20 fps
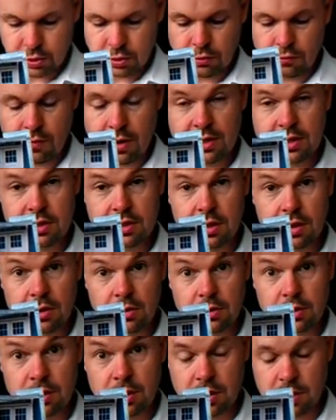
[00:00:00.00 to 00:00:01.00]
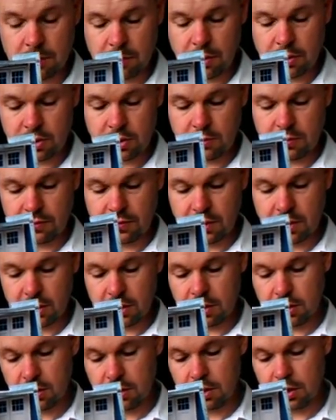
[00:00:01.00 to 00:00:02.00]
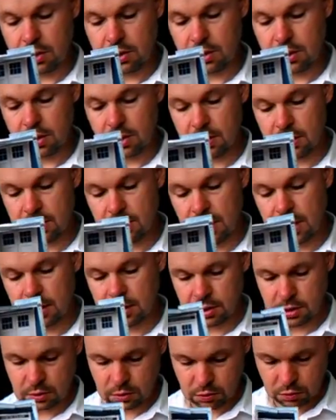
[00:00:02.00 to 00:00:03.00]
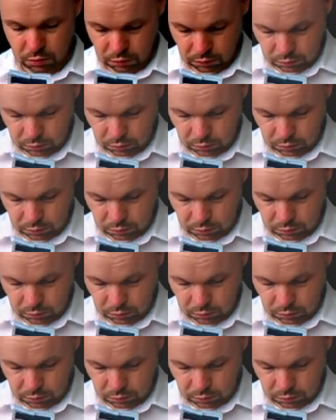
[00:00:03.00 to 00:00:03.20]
the 2 red slots in the bottom of your TARDIS exit